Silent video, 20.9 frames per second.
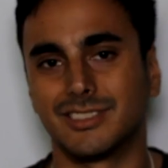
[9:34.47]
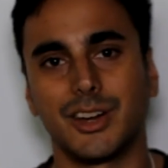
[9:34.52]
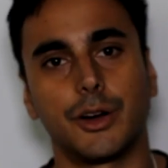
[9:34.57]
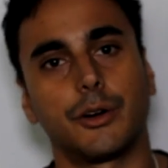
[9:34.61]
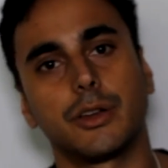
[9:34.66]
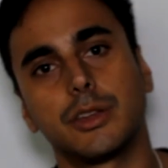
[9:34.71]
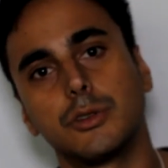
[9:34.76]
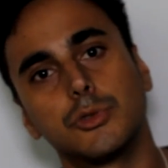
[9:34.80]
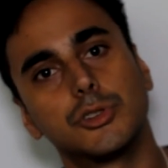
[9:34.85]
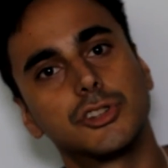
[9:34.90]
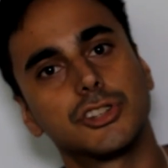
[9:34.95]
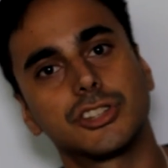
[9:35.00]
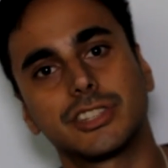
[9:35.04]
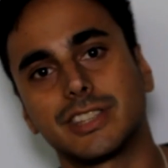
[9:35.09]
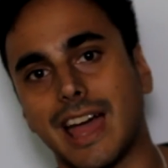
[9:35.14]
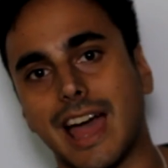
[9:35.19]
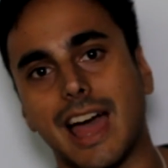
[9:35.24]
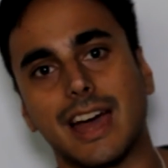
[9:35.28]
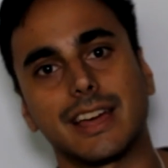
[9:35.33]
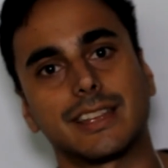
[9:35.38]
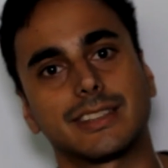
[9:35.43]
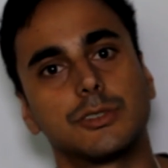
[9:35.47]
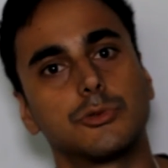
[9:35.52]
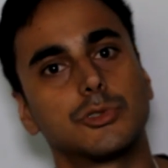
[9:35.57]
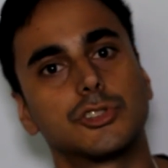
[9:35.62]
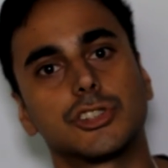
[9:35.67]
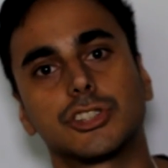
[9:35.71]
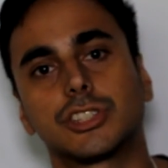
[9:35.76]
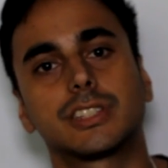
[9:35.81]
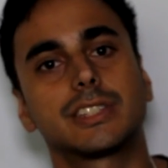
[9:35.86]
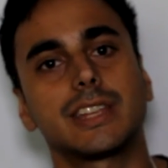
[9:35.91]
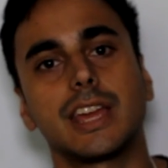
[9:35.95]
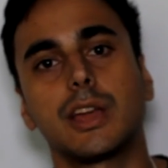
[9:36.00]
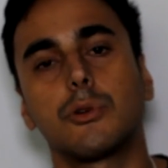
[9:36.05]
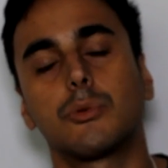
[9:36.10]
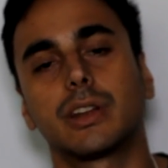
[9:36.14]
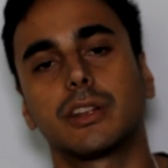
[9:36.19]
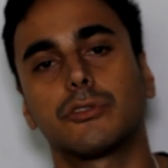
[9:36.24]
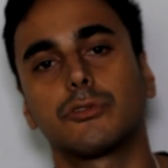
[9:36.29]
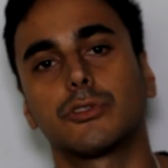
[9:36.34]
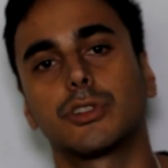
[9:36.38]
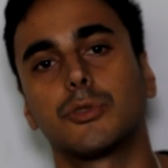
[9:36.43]
No, he would just ask, he would just say
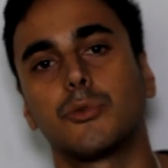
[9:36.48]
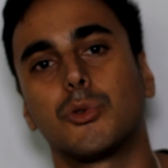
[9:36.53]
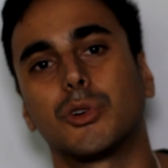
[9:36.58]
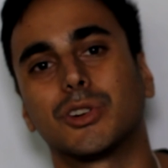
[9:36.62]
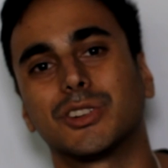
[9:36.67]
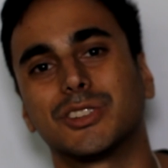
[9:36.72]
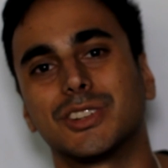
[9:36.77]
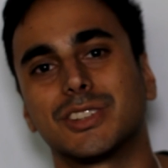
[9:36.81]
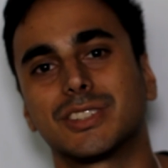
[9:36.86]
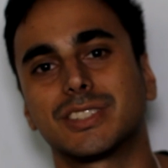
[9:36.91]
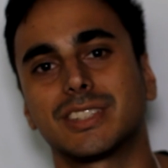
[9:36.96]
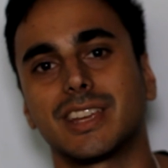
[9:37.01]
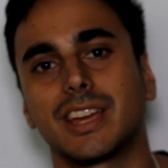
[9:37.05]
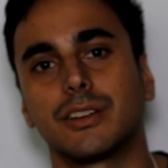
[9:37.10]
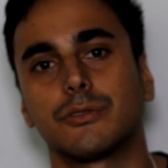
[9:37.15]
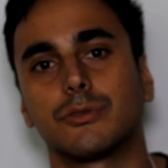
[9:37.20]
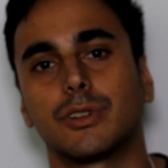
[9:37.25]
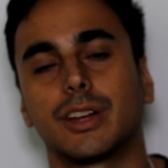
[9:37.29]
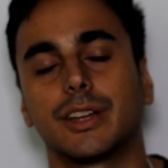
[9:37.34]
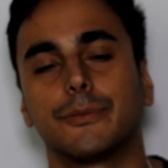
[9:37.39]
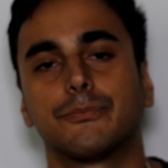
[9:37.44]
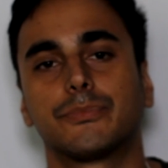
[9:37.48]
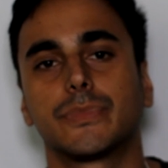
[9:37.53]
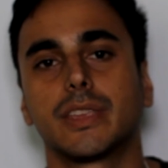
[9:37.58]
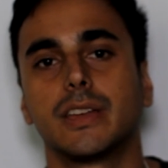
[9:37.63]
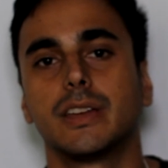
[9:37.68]
whatever he wanted to say, right?